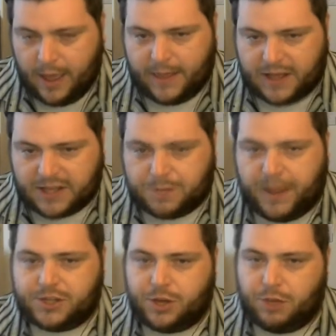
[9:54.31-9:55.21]
And that's
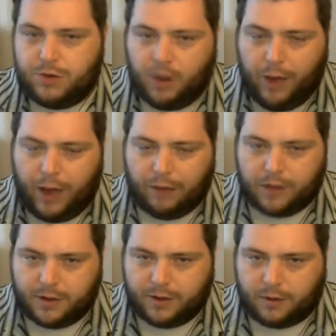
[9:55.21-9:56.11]
because you know how
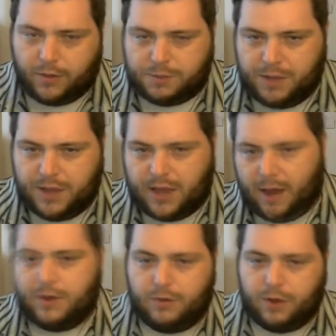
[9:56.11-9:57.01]
long they're going to be
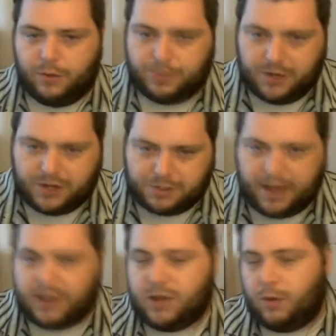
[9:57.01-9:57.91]
there, you know what to
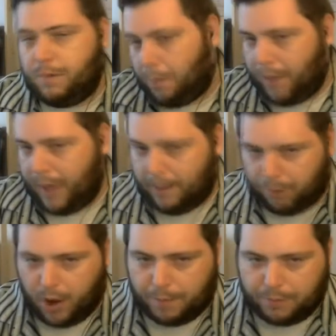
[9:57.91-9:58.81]
expect, you can prepare
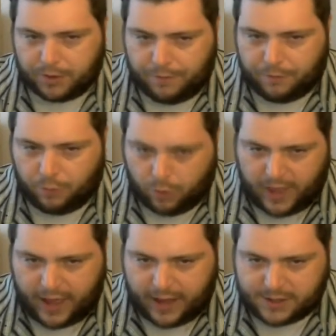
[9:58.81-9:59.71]
properly for
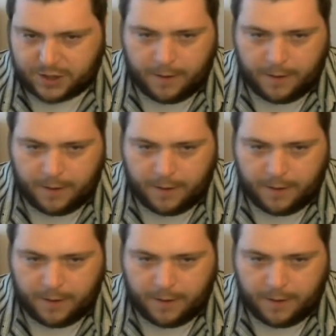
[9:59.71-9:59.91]
that.